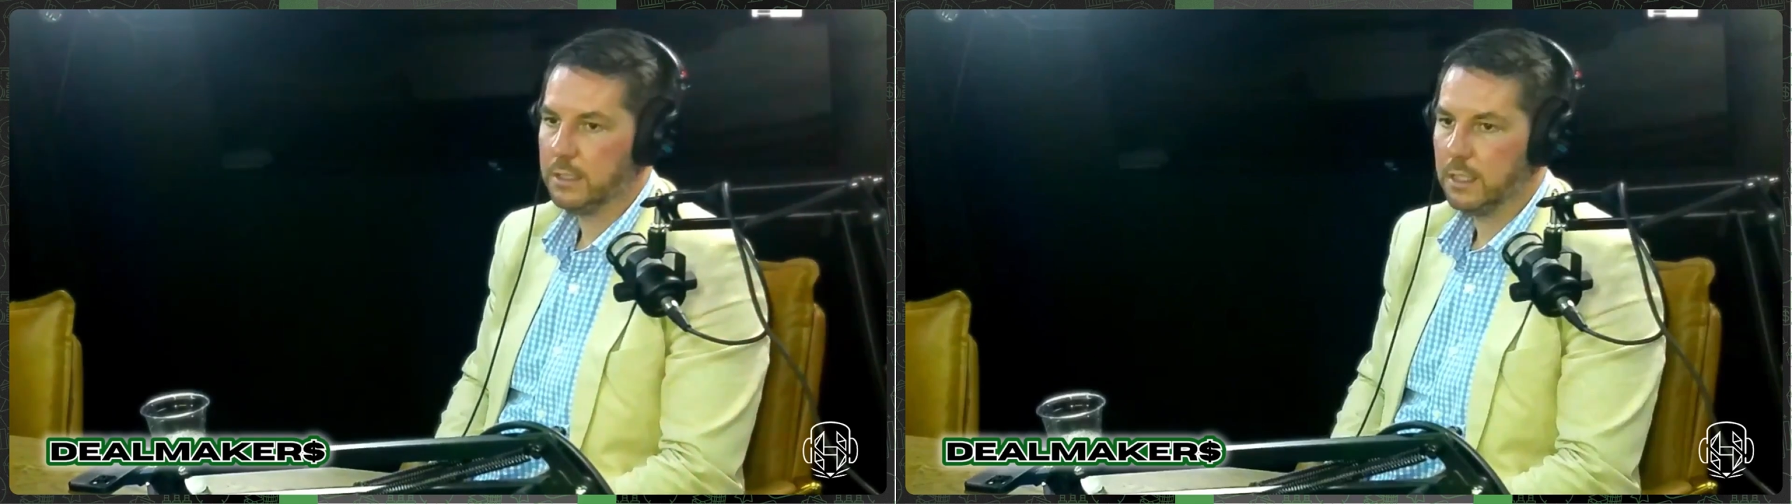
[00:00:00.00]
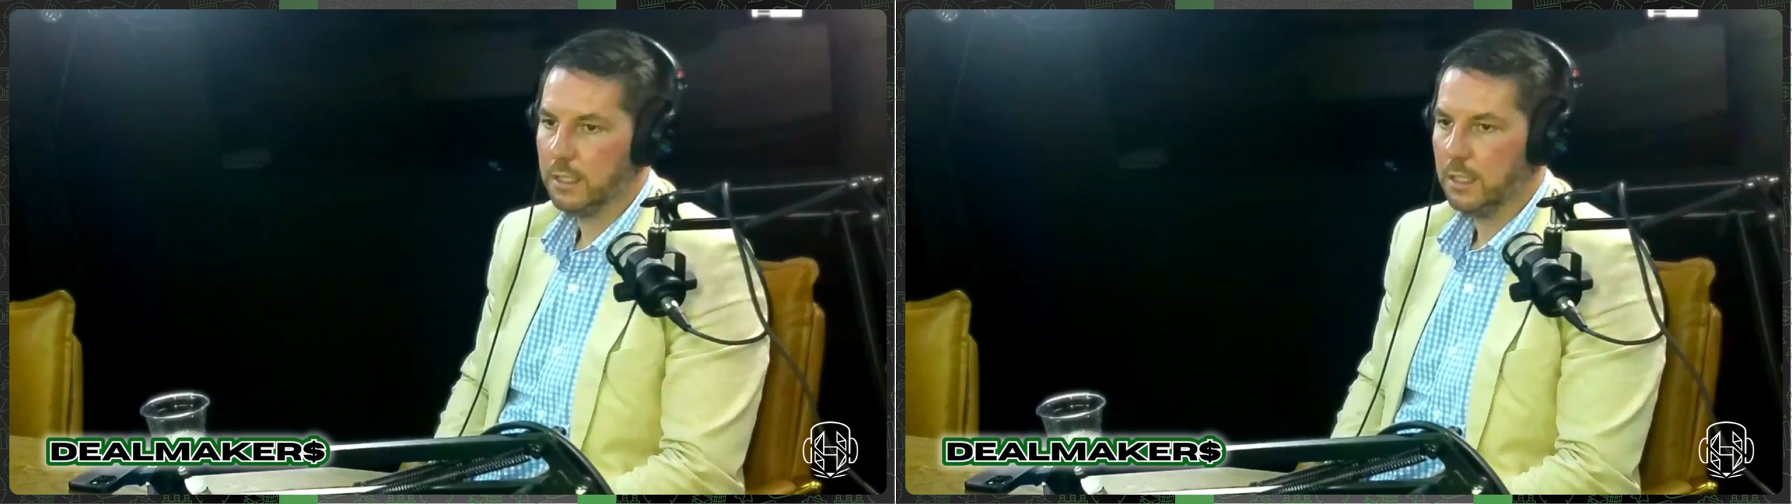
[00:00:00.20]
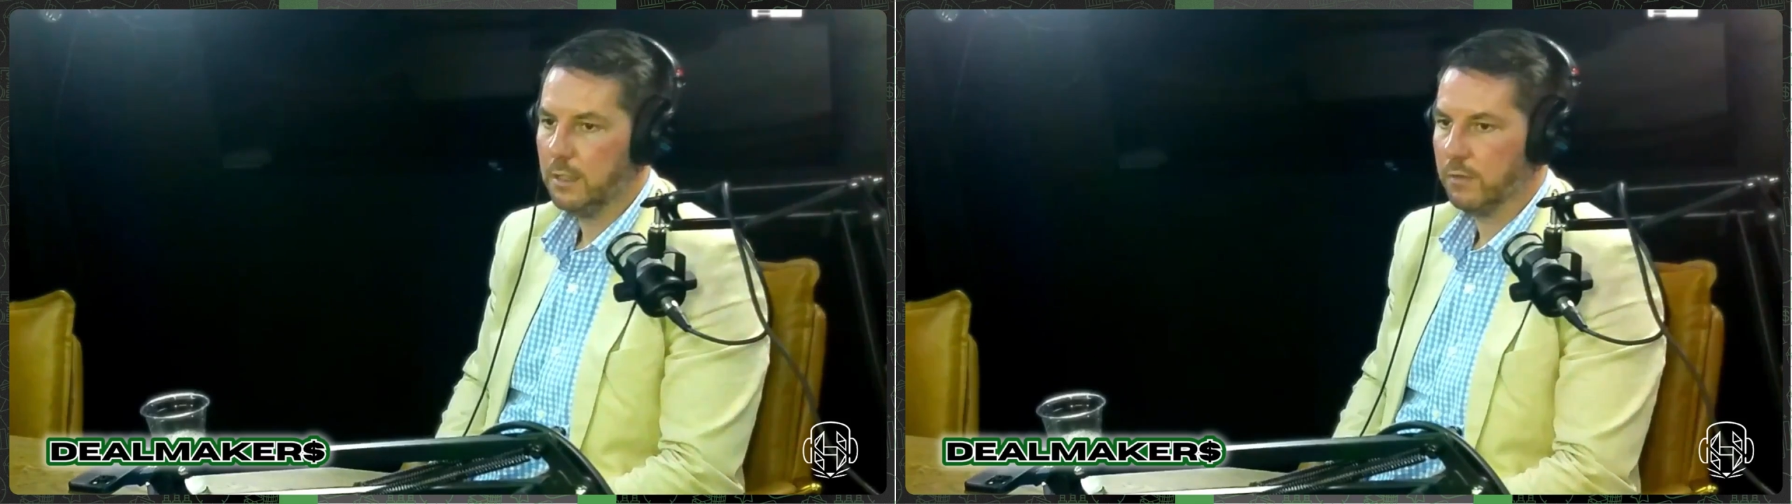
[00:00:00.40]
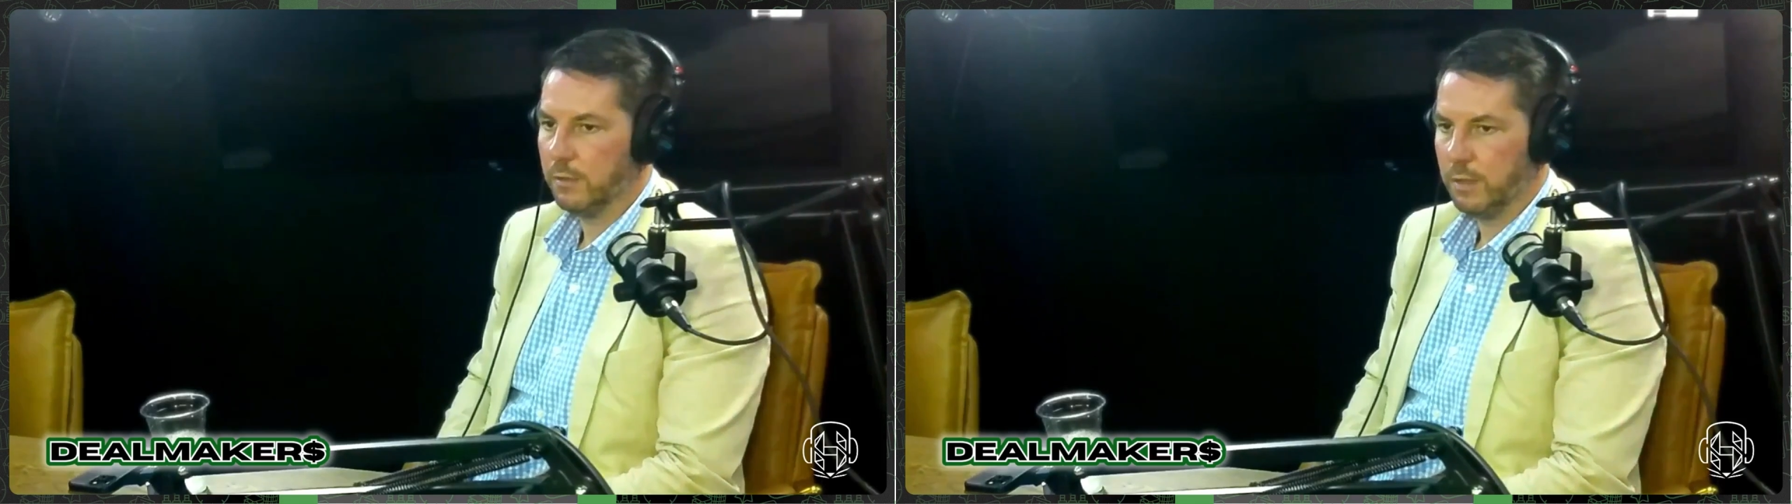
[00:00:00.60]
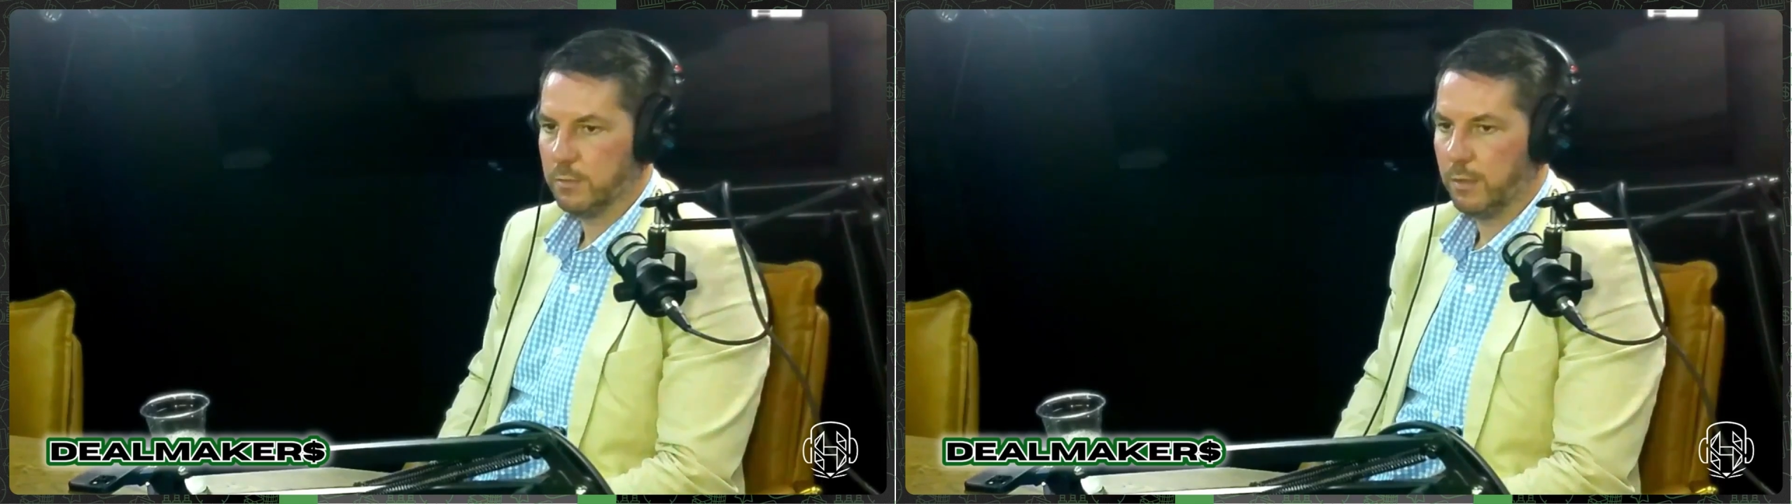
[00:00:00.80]
leased
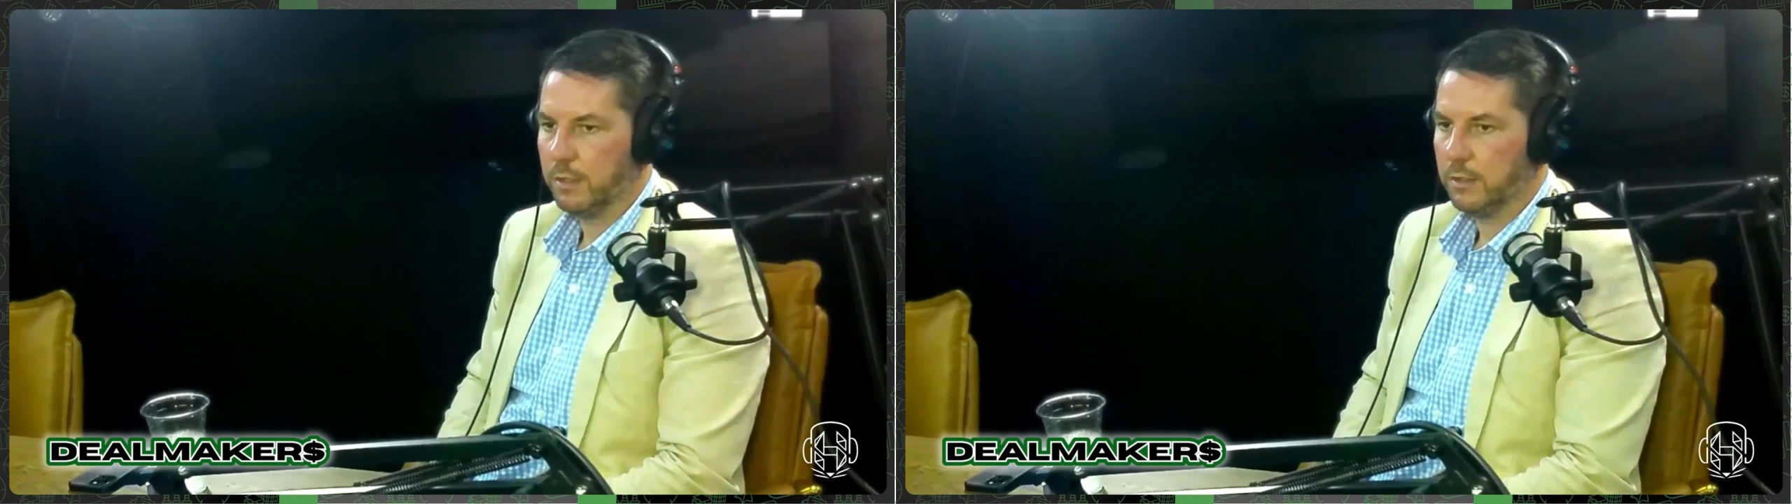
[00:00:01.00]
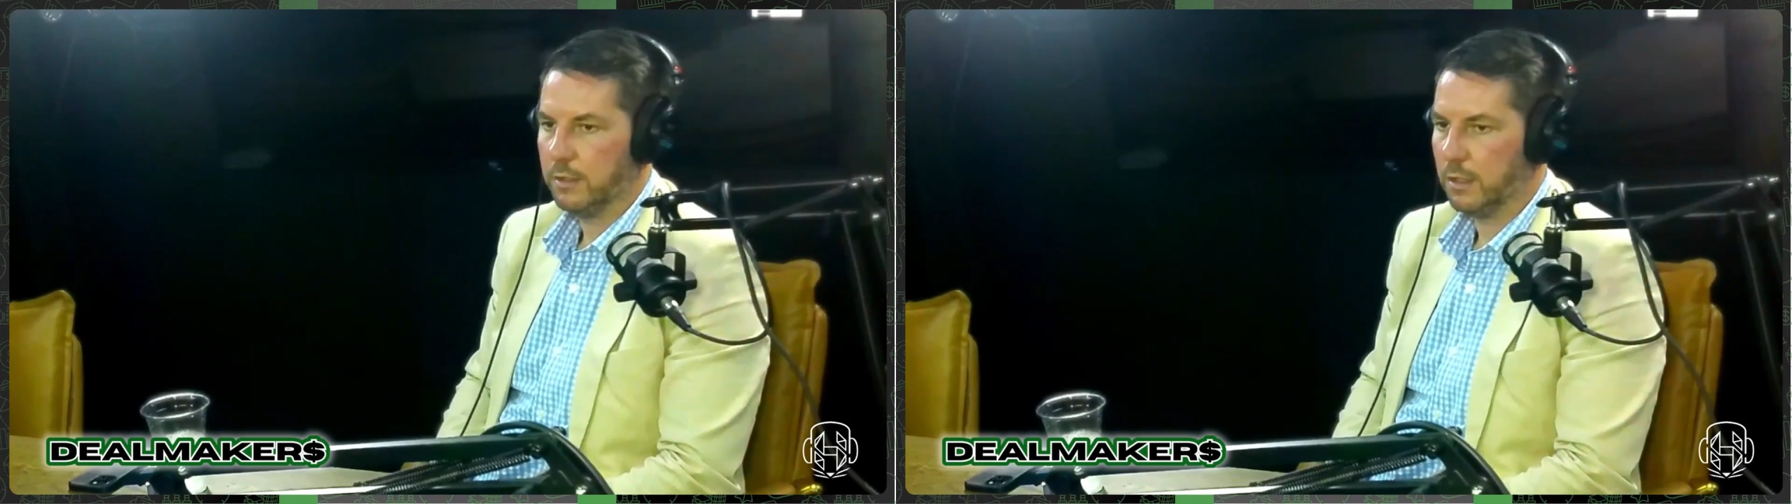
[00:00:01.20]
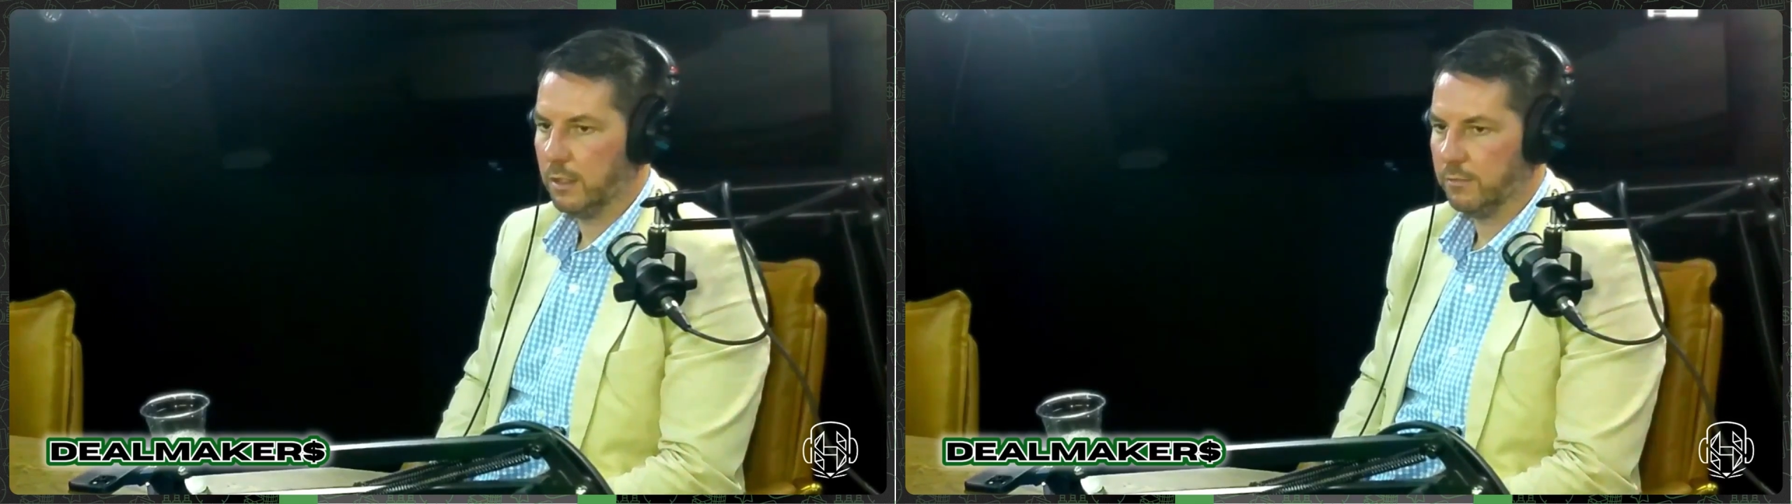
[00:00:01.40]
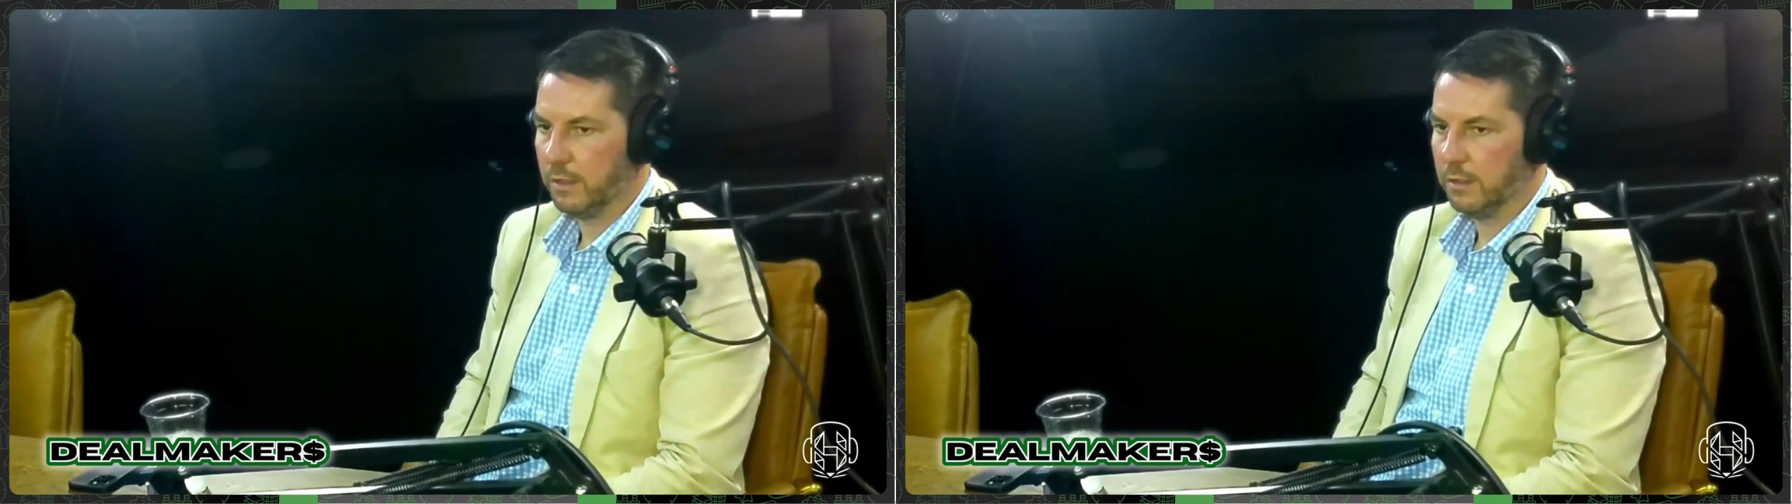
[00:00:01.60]
for the most part.